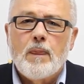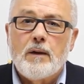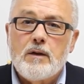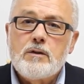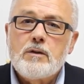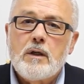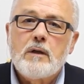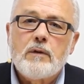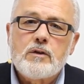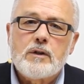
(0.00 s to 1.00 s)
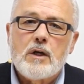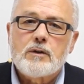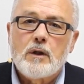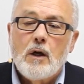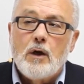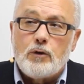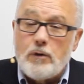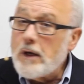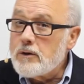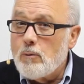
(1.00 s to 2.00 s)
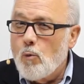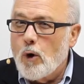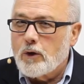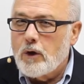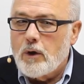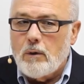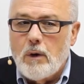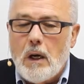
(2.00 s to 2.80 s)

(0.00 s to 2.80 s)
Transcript: Now, this is the end of our session. You got some work to do.